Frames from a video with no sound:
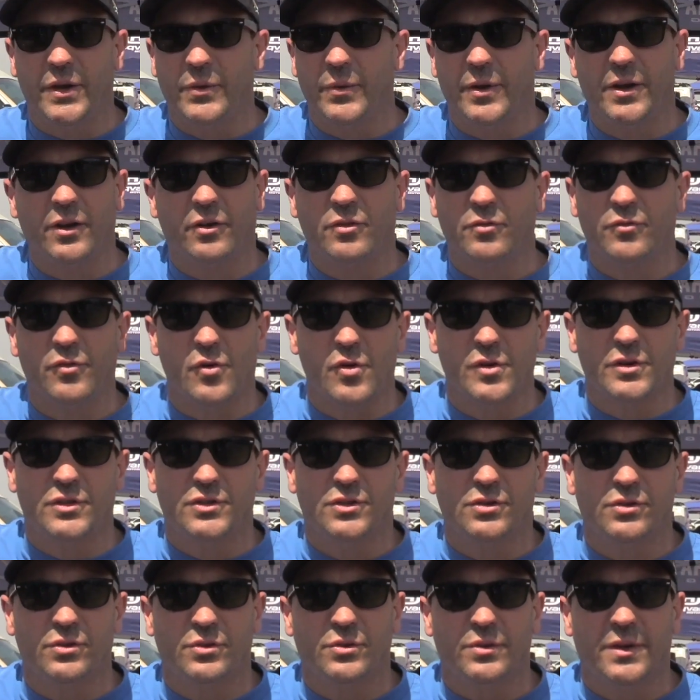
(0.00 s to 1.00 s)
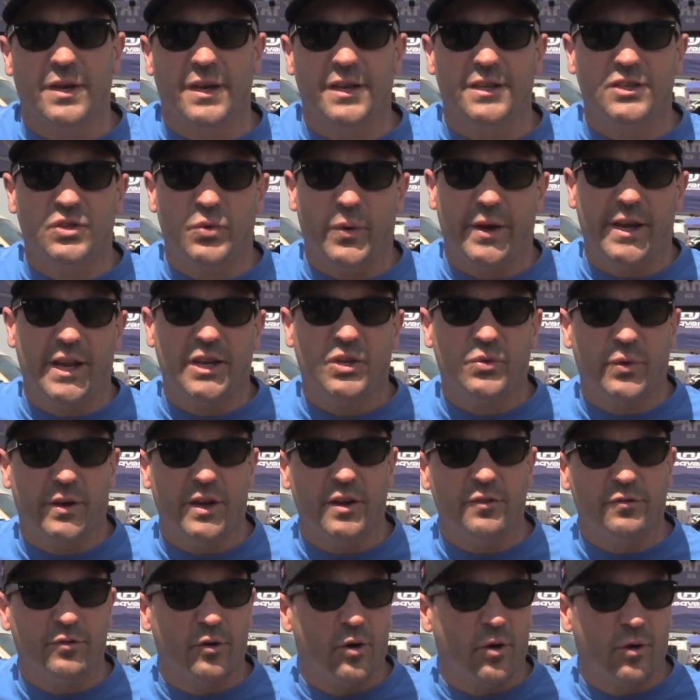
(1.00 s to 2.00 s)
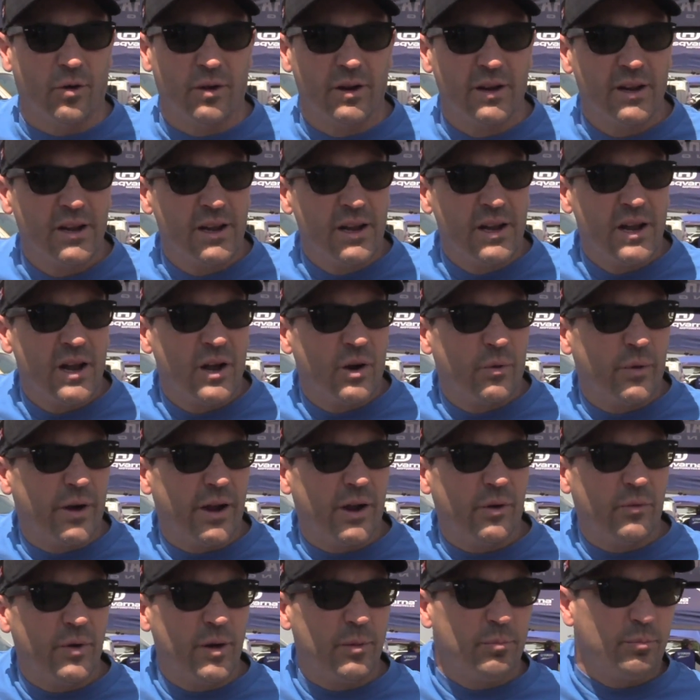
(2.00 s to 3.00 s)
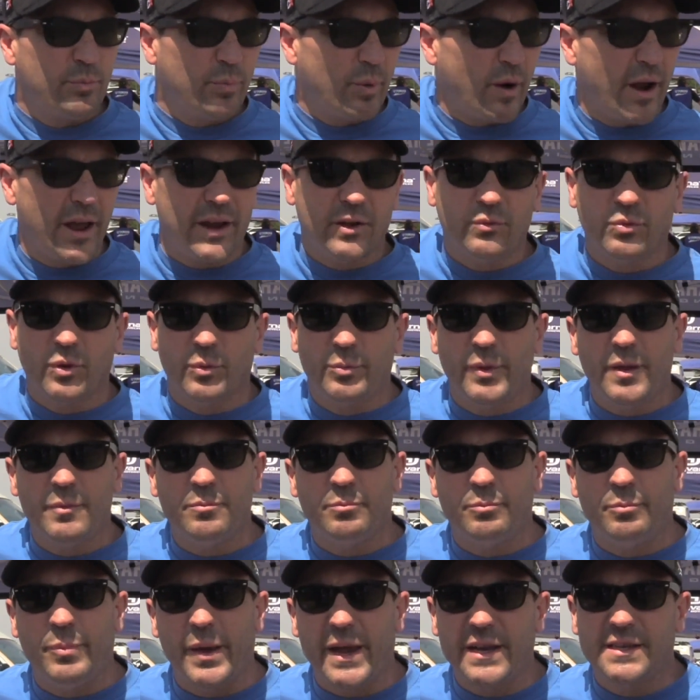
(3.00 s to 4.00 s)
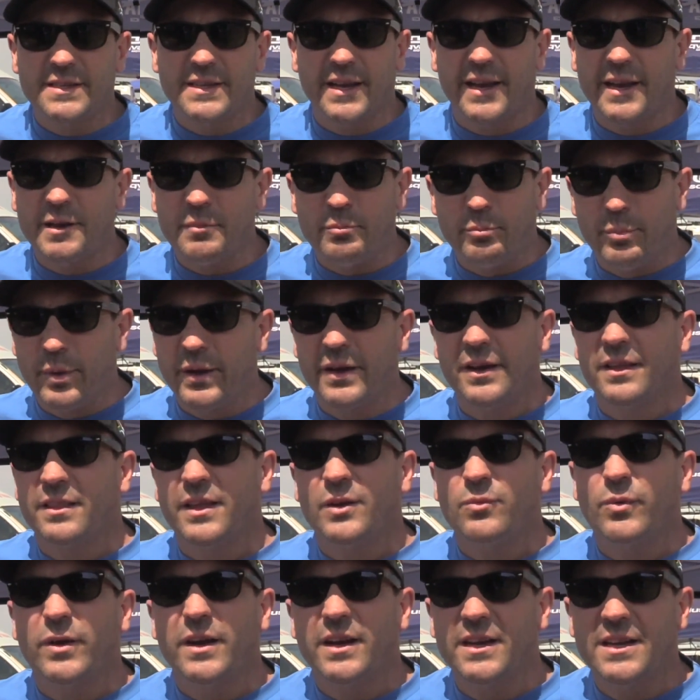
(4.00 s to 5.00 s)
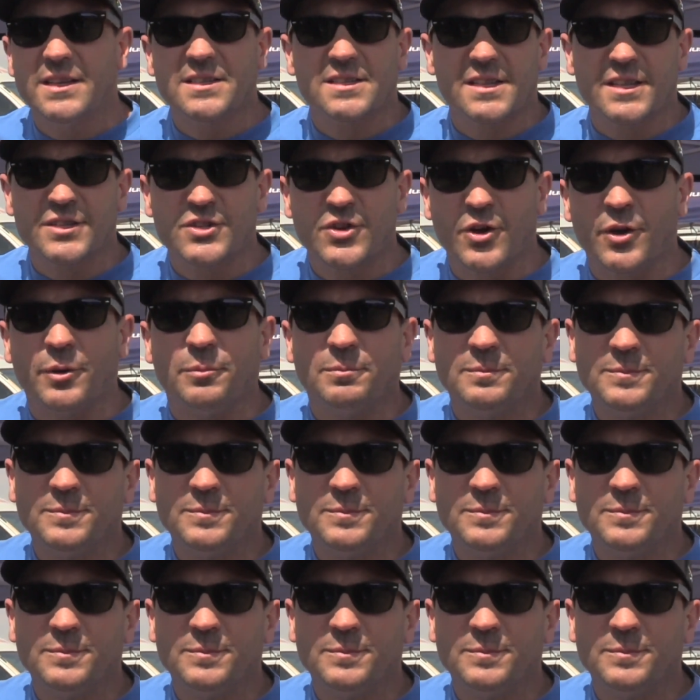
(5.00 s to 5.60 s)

And we look forward to uh, 2024 where we pray it will be better and bigger than what it is this